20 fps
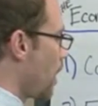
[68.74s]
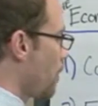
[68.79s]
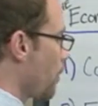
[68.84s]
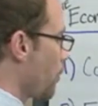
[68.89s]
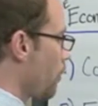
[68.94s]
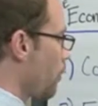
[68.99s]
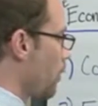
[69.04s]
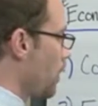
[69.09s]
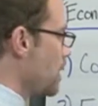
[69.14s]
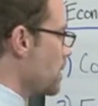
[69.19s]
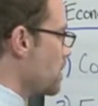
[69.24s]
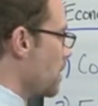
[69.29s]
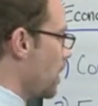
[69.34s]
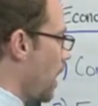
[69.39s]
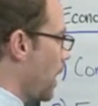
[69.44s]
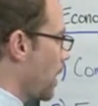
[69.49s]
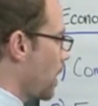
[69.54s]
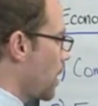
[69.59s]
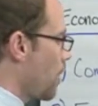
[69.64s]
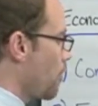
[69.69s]
And the
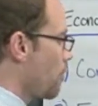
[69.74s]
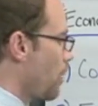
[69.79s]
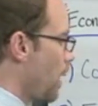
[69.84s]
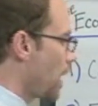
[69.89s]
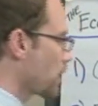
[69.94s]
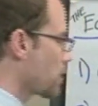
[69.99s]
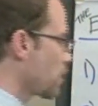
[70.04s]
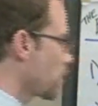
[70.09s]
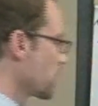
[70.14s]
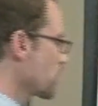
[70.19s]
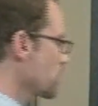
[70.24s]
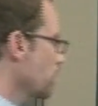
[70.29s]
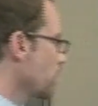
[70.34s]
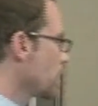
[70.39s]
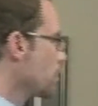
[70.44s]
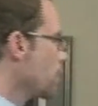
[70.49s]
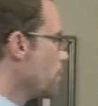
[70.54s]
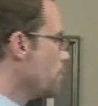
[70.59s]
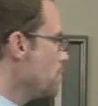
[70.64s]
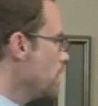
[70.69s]
reason I come back to this
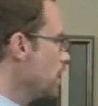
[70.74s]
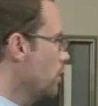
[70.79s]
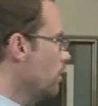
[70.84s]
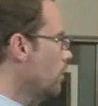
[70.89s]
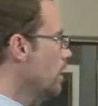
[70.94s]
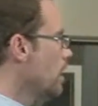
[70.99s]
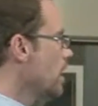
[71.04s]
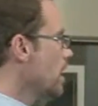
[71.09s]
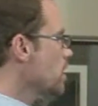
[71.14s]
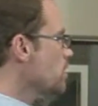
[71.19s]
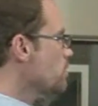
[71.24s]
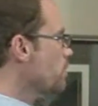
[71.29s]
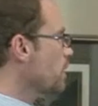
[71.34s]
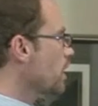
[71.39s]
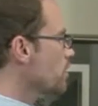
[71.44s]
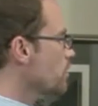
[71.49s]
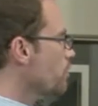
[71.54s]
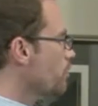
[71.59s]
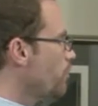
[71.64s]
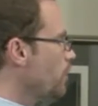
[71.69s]
one in the middle is
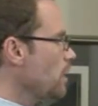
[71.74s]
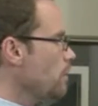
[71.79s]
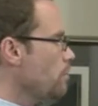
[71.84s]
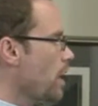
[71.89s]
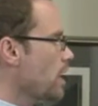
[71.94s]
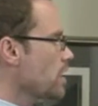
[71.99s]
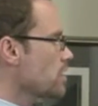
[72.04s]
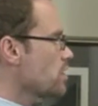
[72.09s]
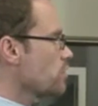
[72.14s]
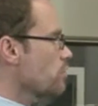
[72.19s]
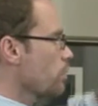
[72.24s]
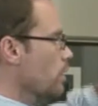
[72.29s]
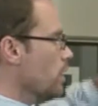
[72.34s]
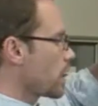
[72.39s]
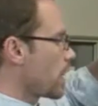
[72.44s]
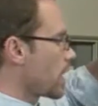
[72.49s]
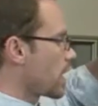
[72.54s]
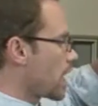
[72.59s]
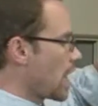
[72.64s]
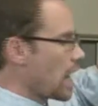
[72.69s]
because fee-based is
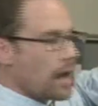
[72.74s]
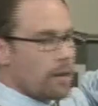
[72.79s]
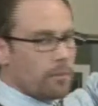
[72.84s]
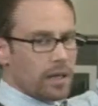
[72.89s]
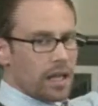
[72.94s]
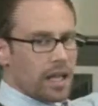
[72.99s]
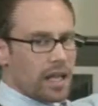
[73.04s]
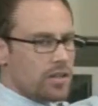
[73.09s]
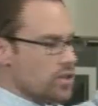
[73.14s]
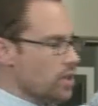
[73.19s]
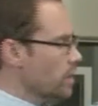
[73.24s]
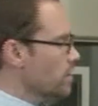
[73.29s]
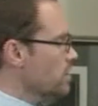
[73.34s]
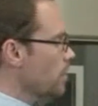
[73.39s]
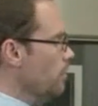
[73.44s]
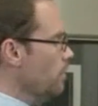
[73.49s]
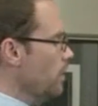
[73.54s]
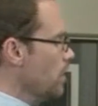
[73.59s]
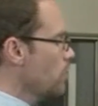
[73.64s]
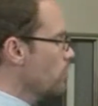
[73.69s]
really a combination.
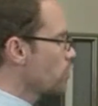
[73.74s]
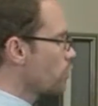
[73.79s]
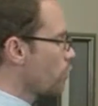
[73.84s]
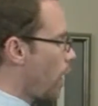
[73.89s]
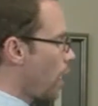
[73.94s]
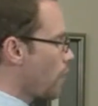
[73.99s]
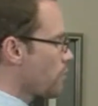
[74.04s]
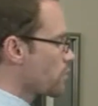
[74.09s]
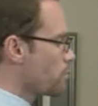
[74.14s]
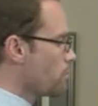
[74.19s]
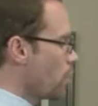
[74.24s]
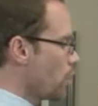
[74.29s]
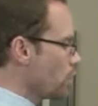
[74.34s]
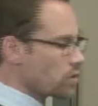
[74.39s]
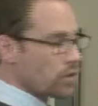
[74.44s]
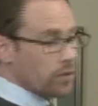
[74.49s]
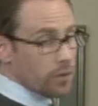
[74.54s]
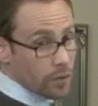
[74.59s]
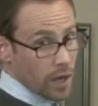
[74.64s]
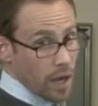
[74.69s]
It's somebody who derives
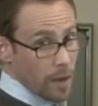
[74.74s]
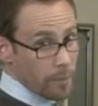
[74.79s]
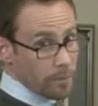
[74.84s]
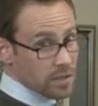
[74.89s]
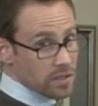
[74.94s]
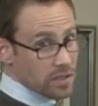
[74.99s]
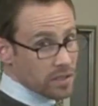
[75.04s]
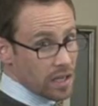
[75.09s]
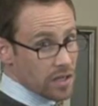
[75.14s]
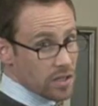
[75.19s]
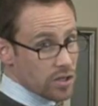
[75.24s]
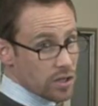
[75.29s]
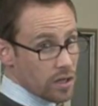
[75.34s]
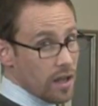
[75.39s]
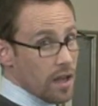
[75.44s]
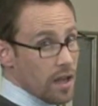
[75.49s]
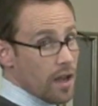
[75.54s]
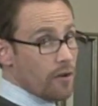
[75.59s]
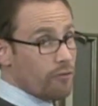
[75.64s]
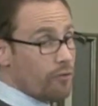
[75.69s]
most of their
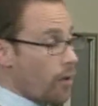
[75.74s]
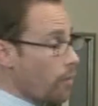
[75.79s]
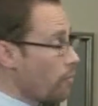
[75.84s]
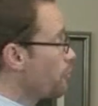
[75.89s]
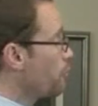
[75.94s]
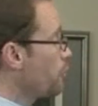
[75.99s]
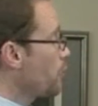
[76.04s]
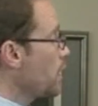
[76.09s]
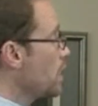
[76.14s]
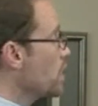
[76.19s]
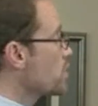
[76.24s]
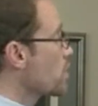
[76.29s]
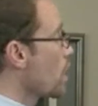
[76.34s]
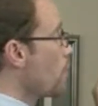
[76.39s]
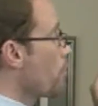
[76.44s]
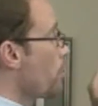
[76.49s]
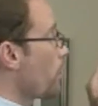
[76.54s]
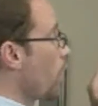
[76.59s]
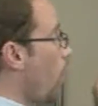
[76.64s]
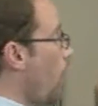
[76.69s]
compensation from fees,
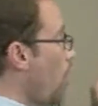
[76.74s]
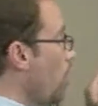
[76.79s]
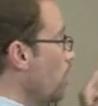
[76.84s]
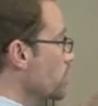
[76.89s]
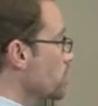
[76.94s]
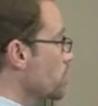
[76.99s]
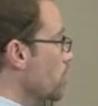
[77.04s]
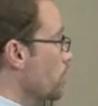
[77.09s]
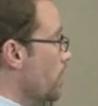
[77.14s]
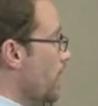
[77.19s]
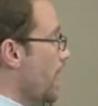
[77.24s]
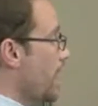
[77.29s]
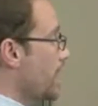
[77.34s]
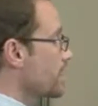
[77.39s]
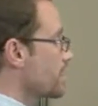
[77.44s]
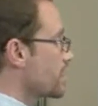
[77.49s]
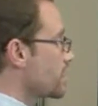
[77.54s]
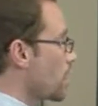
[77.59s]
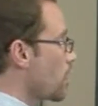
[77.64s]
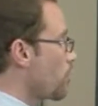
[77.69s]
but also
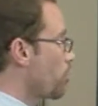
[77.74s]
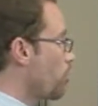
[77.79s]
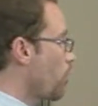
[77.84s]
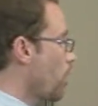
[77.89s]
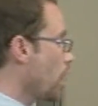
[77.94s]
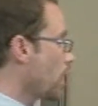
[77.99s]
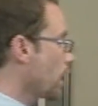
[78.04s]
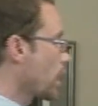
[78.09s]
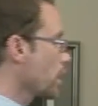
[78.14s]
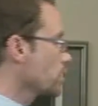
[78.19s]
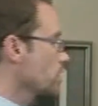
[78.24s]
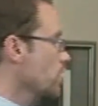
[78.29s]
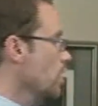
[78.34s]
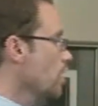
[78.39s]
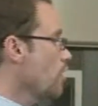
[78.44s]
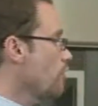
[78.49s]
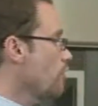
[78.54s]
can sell products